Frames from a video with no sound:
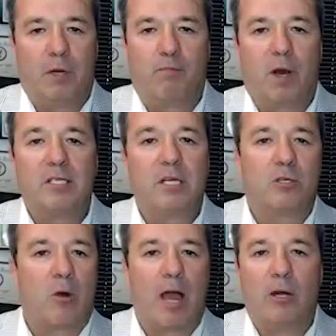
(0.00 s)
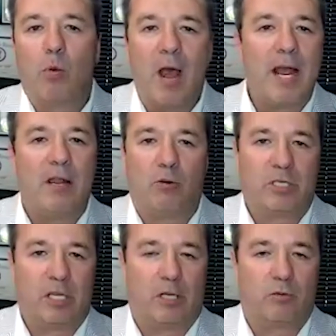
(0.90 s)
president trying to weigh
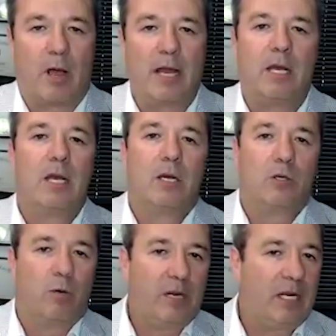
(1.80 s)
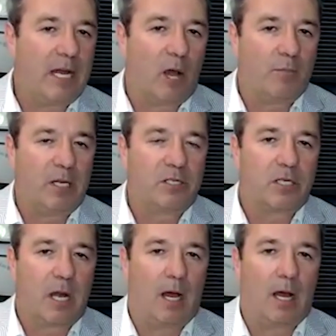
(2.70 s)
those things, right? Do we need to help
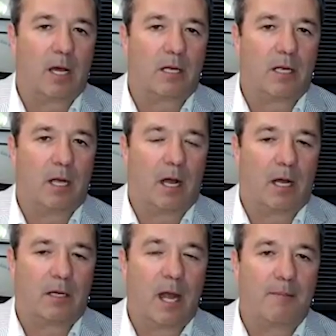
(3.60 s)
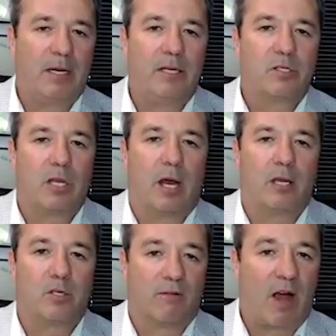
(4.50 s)
these companies
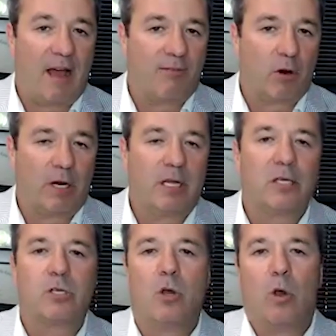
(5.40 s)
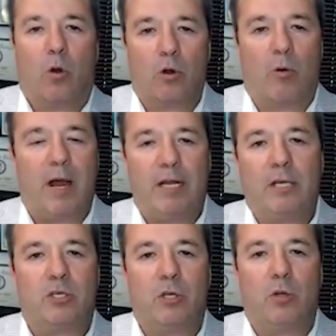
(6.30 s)
survive during this? Or do I
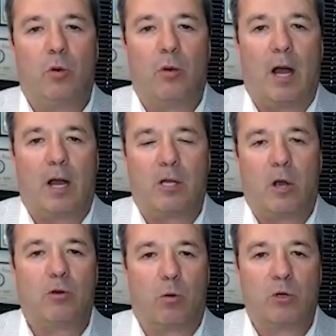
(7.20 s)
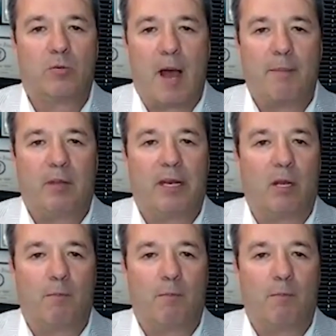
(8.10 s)
need to go towards my political